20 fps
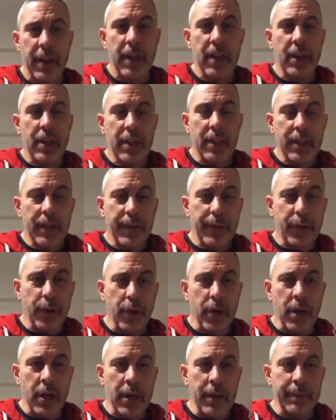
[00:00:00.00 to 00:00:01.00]
for
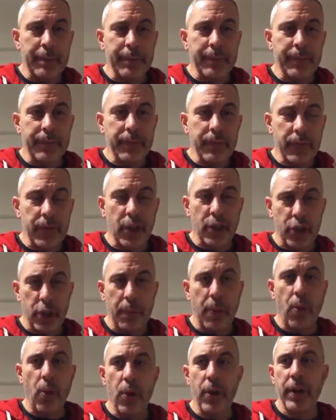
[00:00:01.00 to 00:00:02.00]
your support
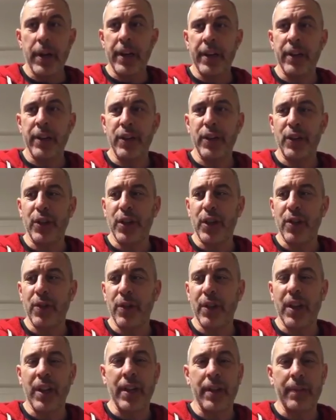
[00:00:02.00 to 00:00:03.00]
and
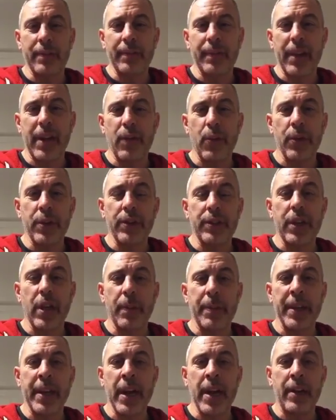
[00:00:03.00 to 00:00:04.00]
everyone that's helped me out.
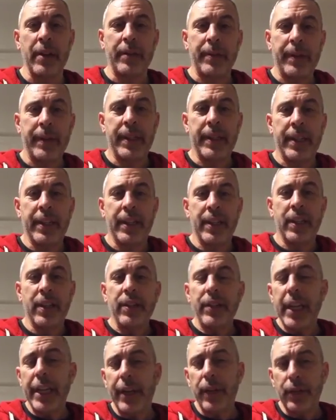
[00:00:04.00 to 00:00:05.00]
Thank you,
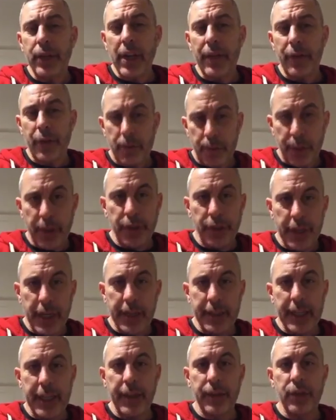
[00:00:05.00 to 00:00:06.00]
Jeffrey. Appreciate it. Thank you so
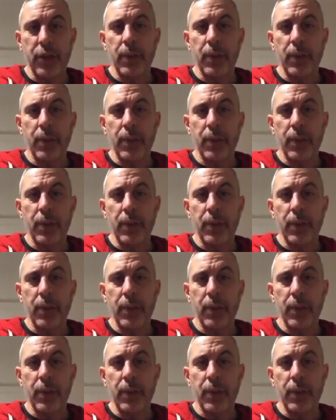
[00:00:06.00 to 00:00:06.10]
much.